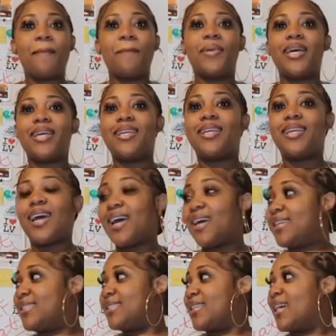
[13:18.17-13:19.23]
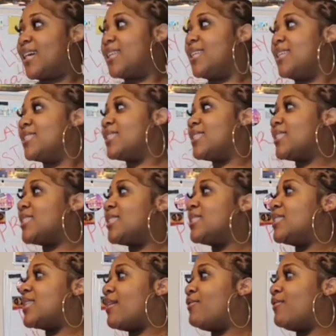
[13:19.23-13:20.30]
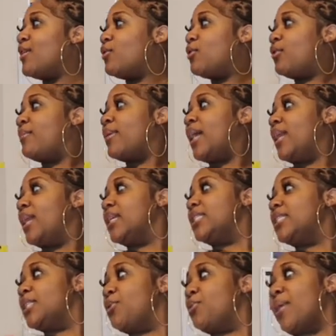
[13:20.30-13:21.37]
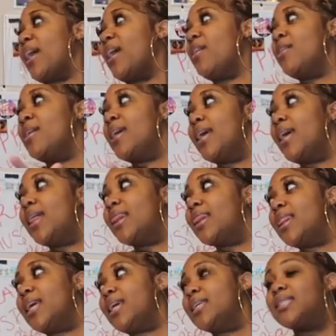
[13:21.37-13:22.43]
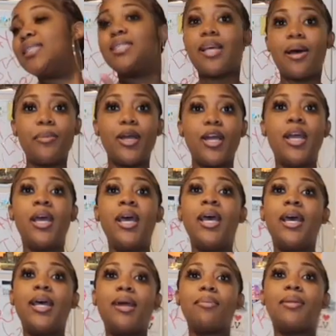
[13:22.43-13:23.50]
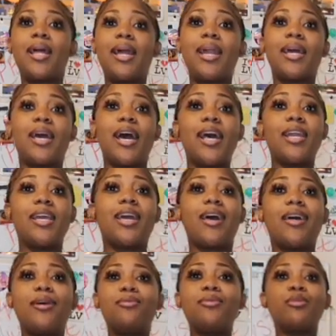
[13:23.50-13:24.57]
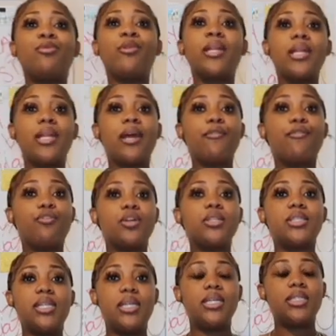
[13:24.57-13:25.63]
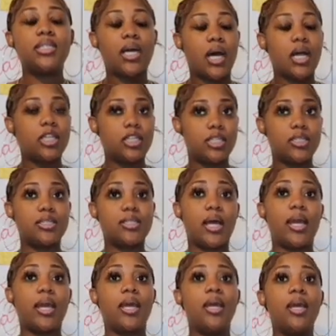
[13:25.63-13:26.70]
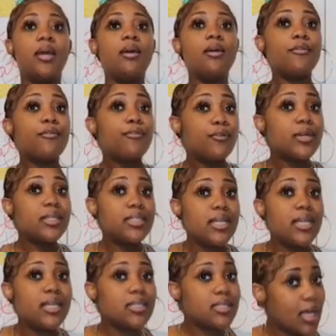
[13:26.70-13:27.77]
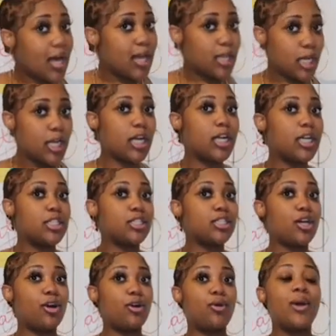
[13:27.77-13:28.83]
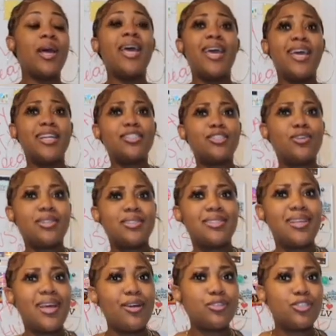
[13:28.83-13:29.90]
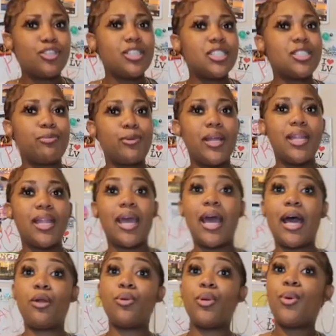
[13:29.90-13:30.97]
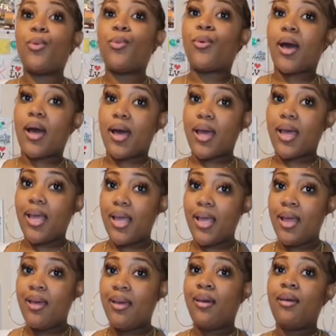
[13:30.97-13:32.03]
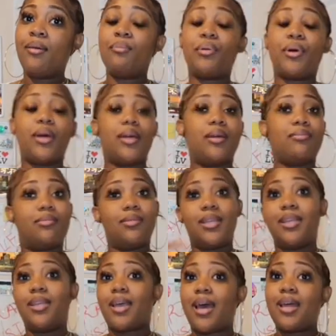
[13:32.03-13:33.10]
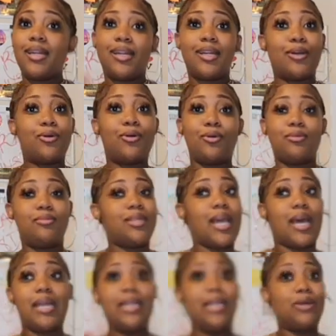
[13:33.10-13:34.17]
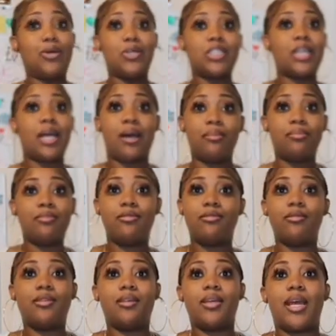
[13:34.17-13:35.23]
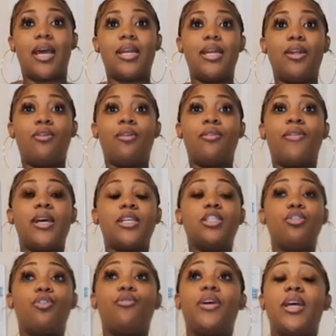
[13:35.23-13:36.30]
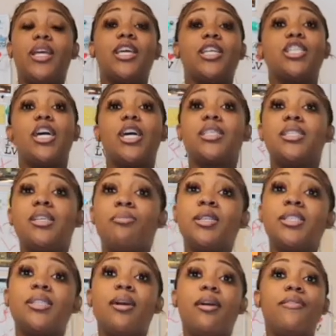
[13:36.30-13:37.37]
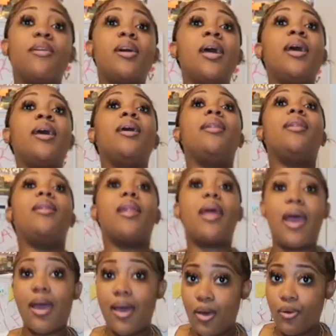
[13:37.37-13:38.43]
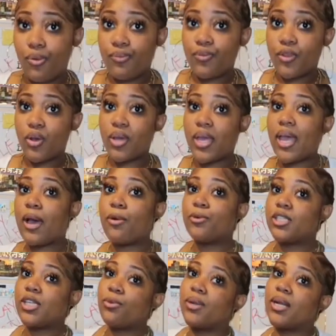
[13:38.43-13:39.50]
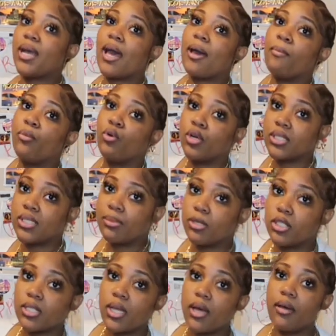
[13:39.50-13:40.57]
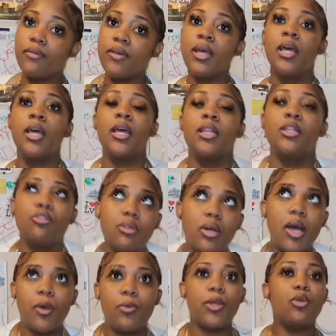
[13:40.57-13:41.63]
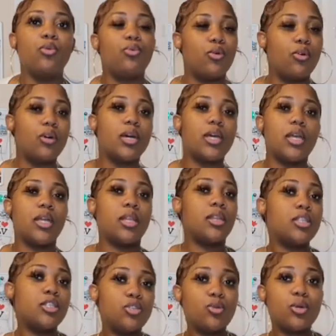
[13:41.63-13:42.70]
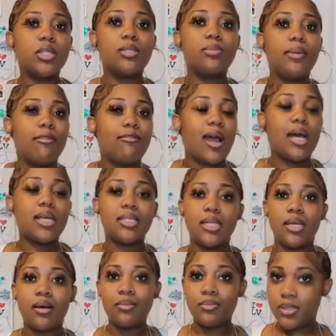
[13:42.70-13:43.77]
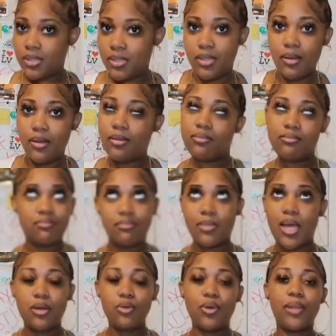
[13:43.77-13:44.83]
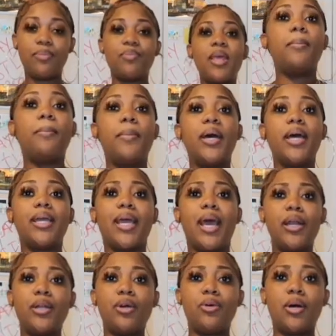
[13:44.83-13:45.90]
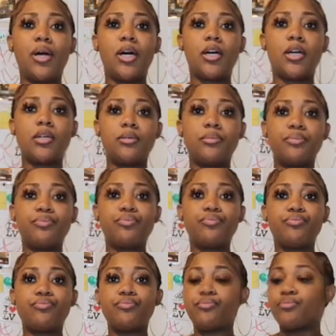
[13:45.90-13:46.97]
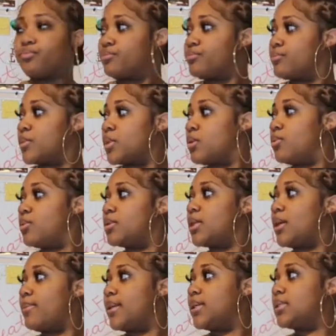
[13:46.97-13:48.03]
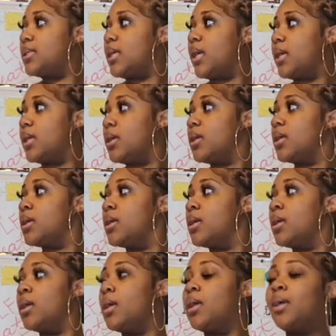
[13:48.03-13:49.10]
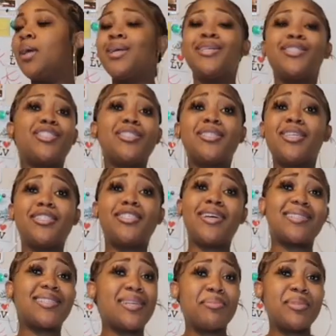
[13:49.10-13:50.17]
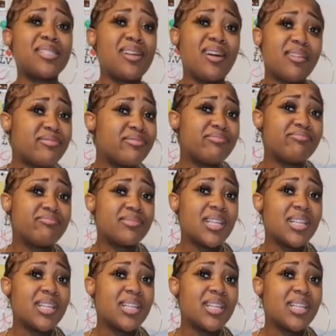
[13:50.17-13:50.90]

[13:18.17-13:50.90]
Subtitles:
But yes, y'all, this is definitely on my list to wear in the summer. And I'm glad I got it, y'all. It was really like $14. Like, $14, yo. And it's on sale during spring. Like, I don't know why, but y'all need to go shop. For real, y'all need to go to Fashion Nova and get y'all summer stuff now. Okay, I wish I would have gotten more summer stuff. You know how when you walk and the shorts be rising up and stuff. But y'all know, what was I about to say? Just get y'all summer stuff.